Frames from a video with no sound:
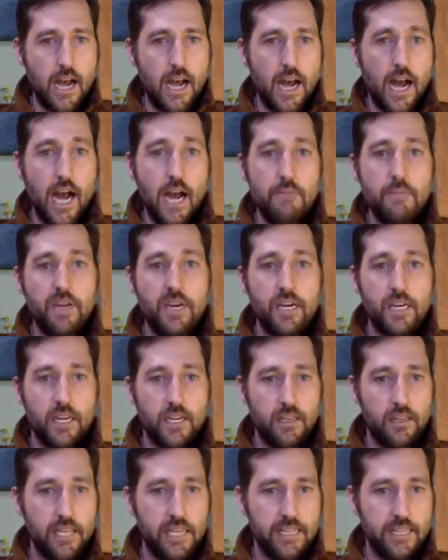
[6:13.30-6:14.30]
I'm not
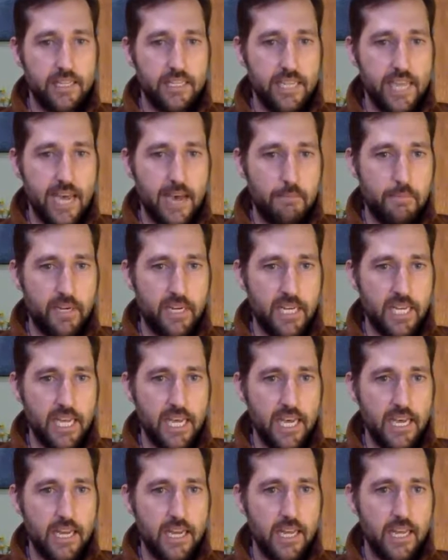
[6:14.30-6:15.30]
going to let this happen
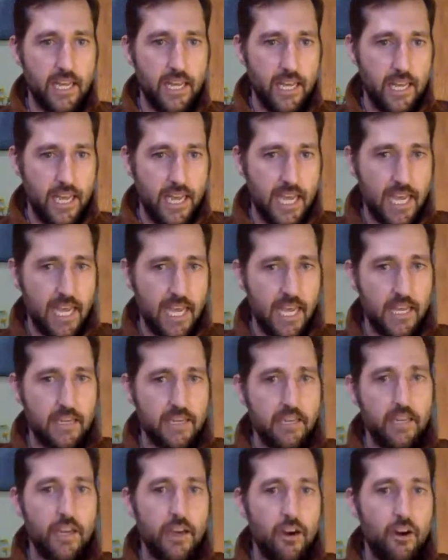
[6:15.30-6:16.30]
again,
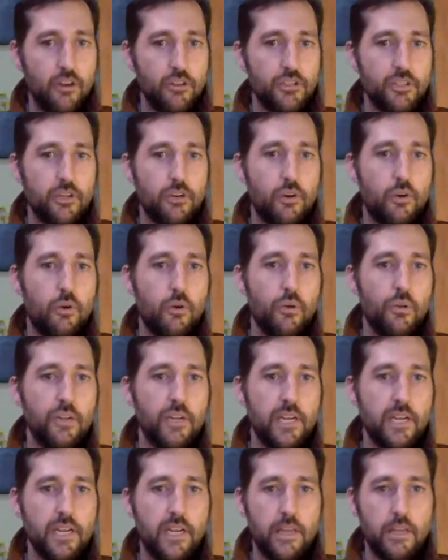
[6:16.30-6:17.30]
and also
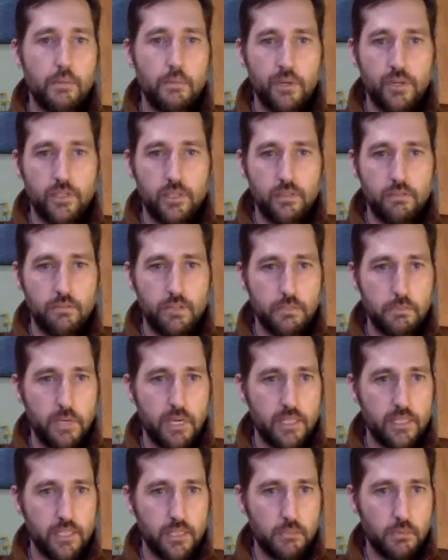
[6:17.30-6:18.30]
holding another person
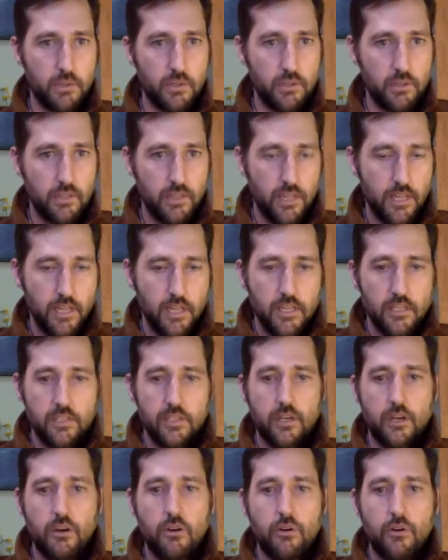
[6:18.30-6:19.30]
responsible.
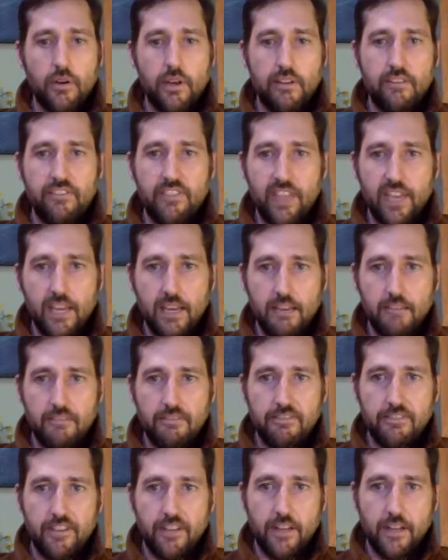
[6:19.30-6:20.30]
So if
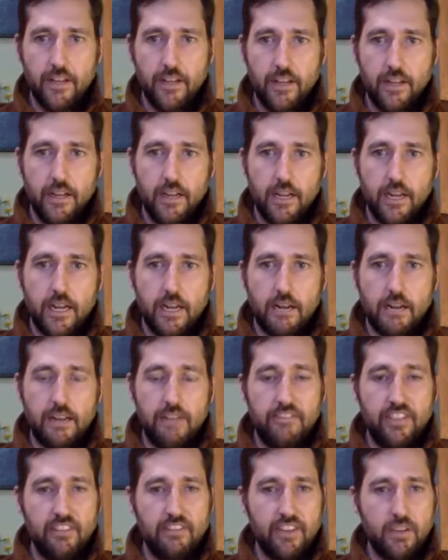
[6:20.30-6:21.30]
they've
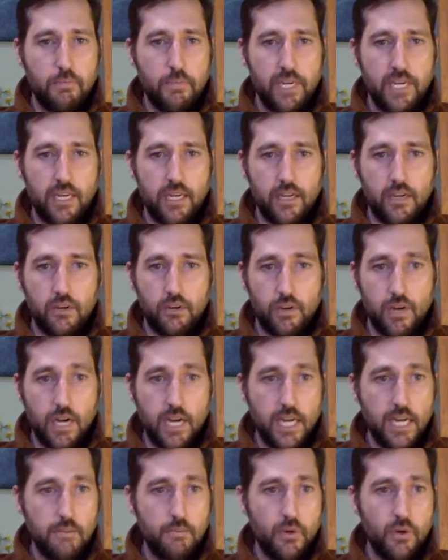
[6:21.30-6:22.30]
committed a
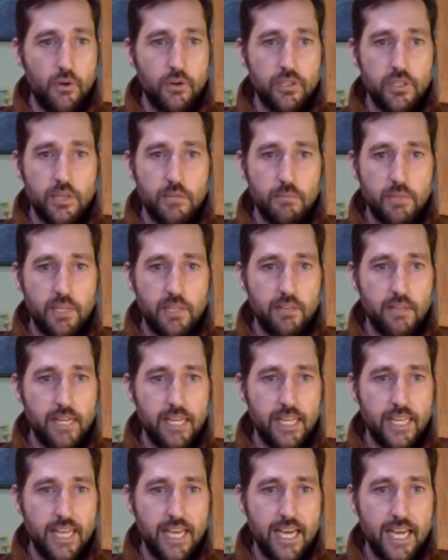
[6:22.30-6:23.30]
crime or something
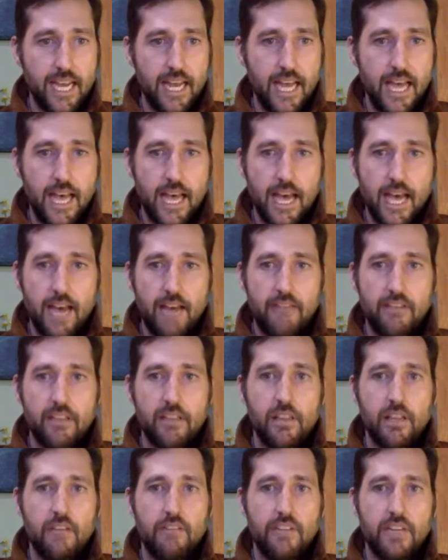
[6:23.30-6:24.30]
like that,
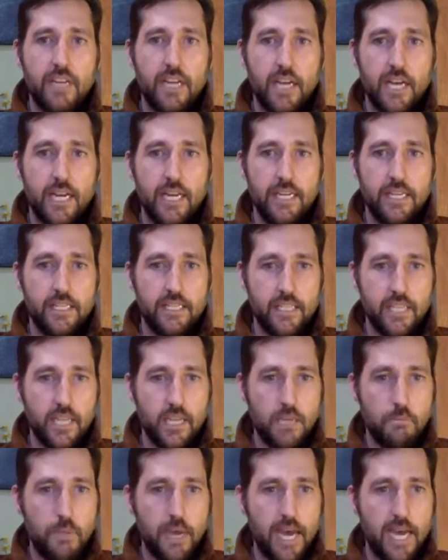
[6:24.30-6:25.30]
having loving kindness and
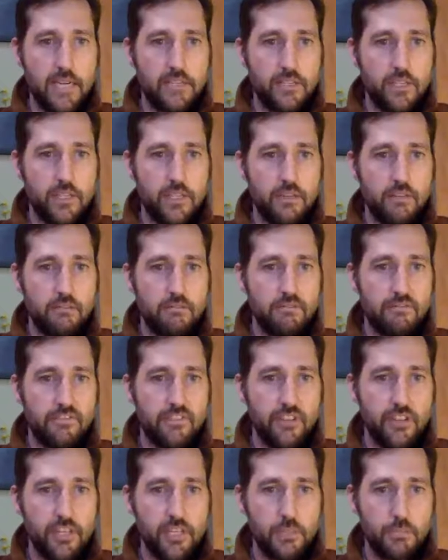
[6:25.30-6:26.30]
compassion
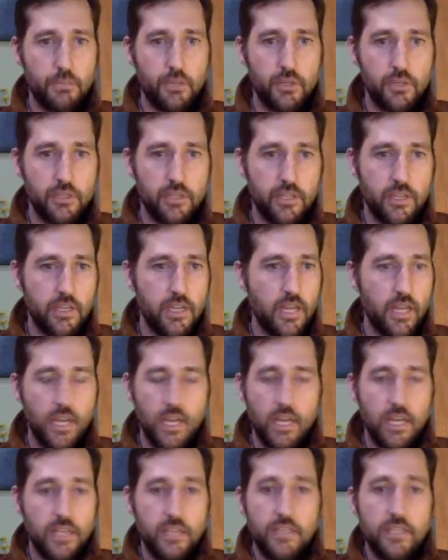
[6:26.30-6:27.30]
for this person
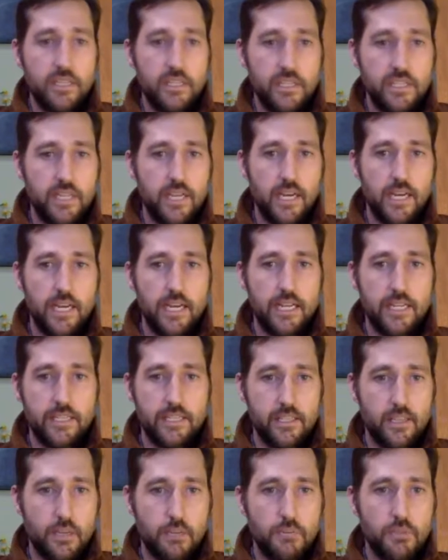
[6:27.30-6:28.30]
does
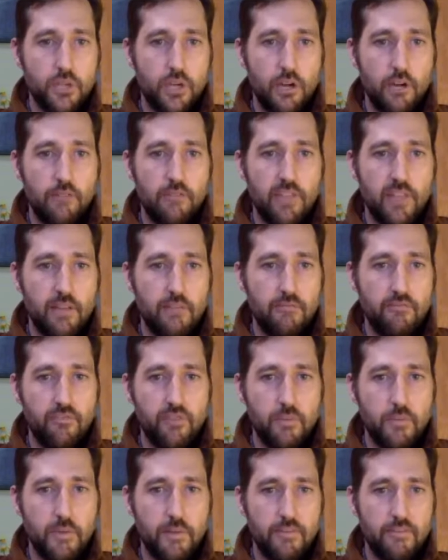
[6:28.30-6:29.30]
not absolve them
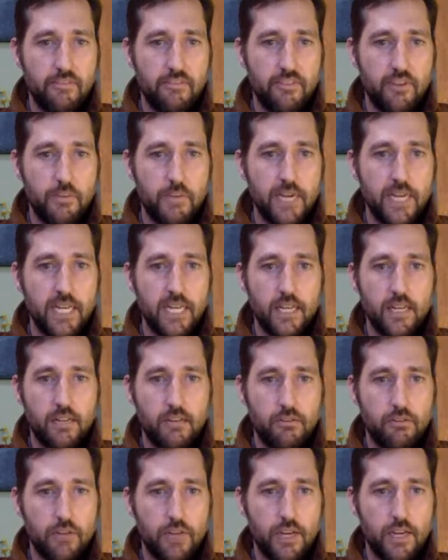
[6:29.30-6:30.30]
from any
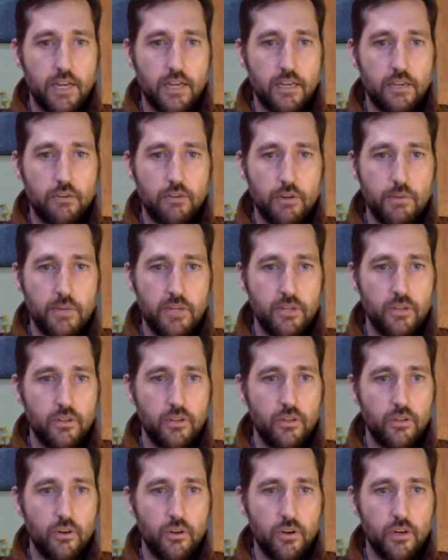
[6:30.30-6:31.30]

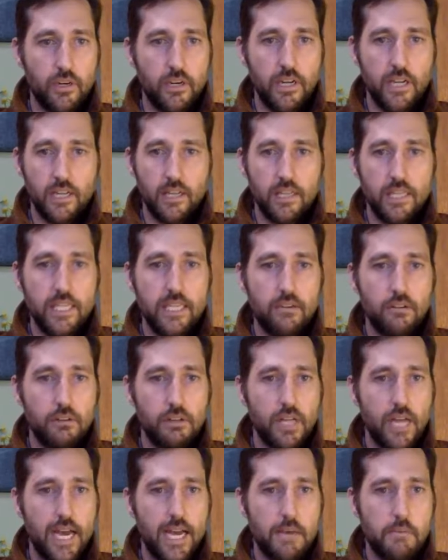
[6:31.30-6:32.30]
criminal or
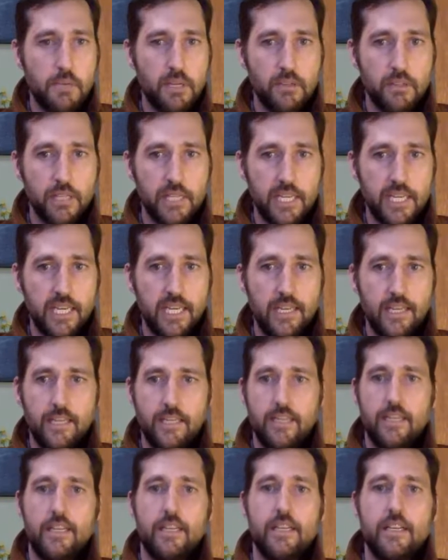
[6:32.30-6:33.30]
legal liability.
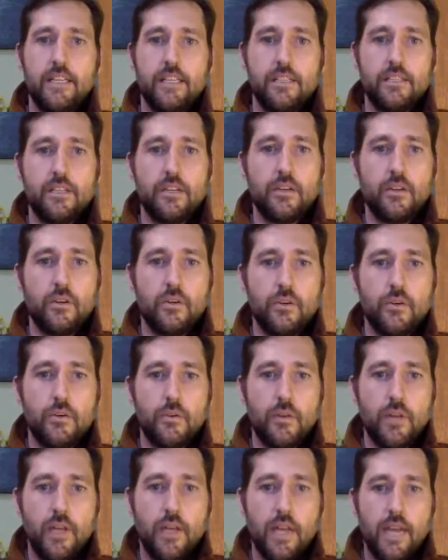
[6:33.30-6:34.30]

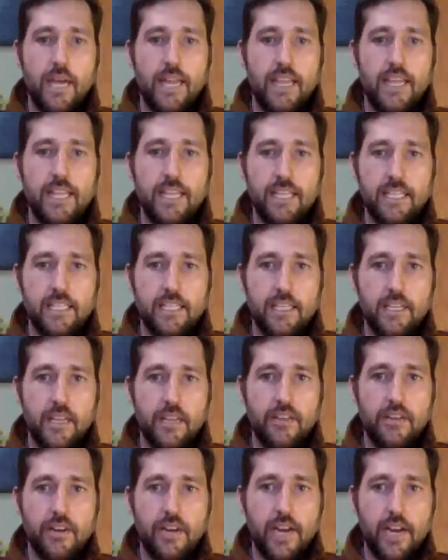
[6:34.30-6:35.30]
So I think that's
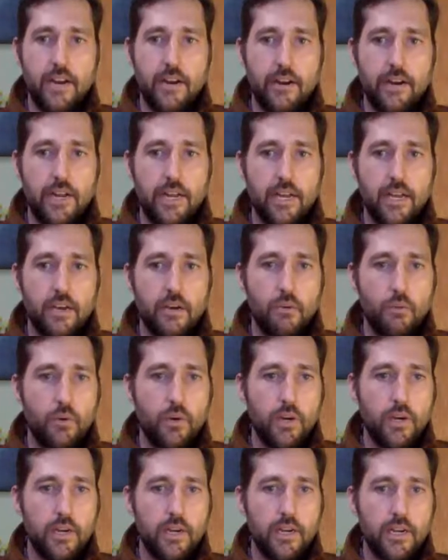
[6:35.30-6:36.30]
another area
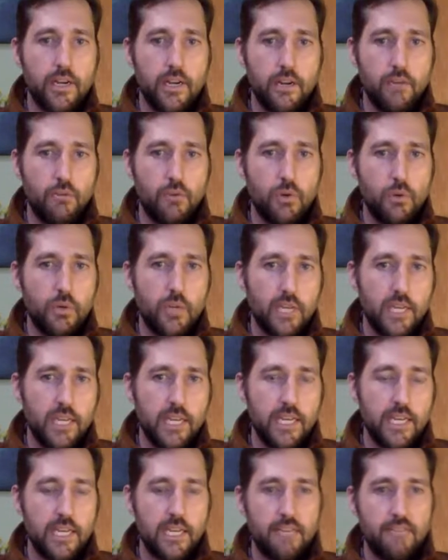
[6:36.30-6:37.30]
where we can
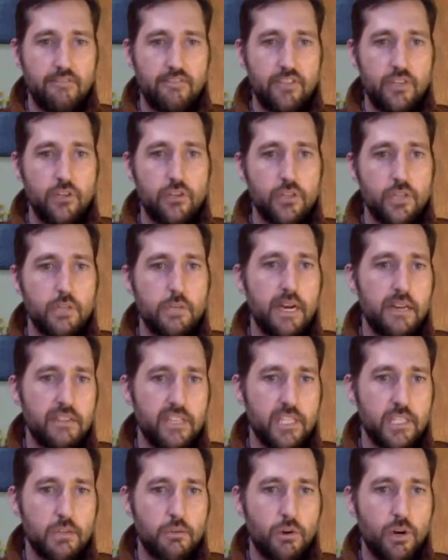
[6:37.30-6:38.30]
get confused about
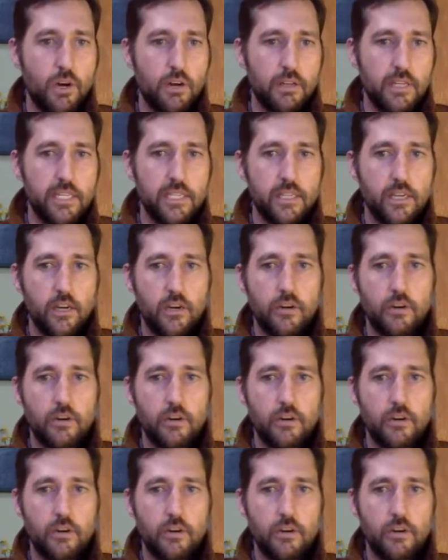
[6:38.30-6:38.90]
these qualities.